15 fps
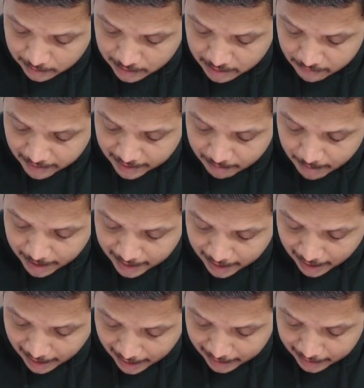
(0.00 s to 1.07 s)
divided by
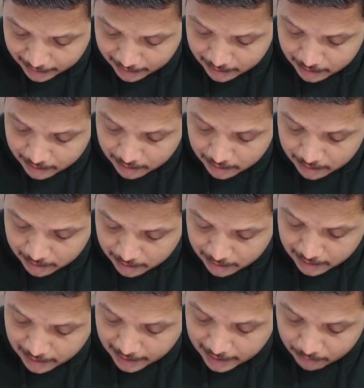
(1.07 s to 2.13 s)
R.
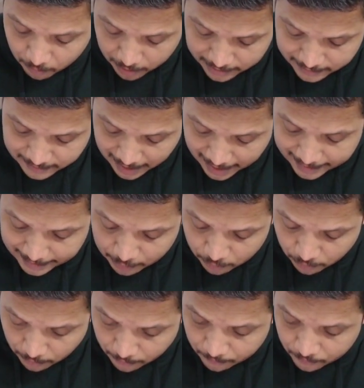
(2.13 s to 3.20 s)
And what is
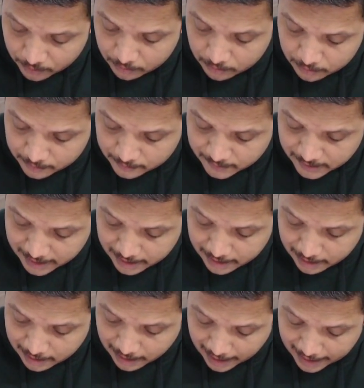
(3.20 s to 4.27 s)
I2?
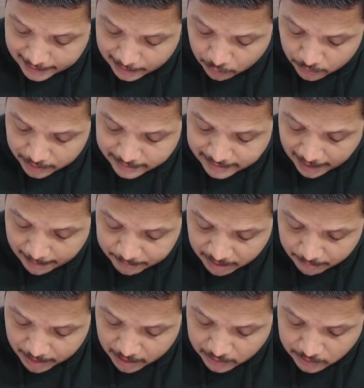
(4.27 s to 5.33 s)
See, I2 is happening
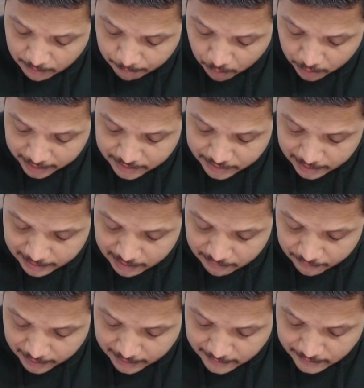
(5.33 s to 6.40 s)
because of potential
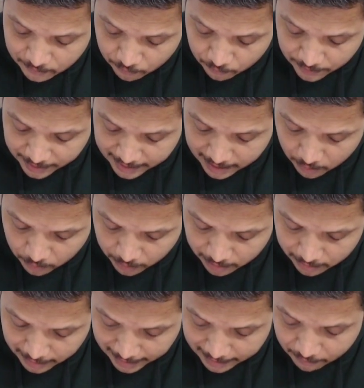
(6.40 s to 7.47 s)
difference V out
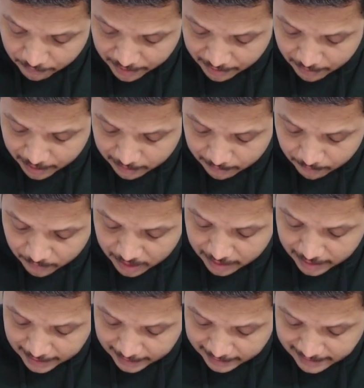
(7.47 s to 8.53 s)
and V1
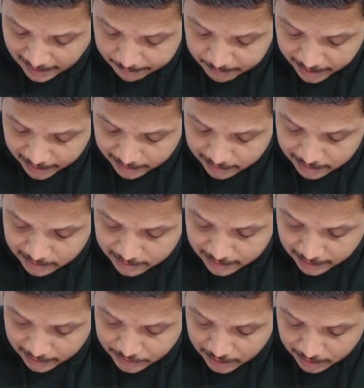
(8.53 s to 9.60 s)
it is happening in this
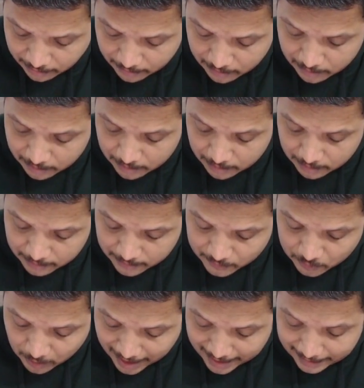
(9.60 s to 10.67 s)
direction
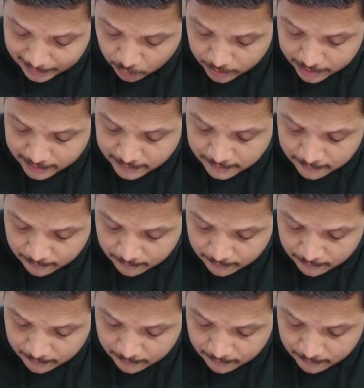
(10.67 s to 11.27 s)
so i2 is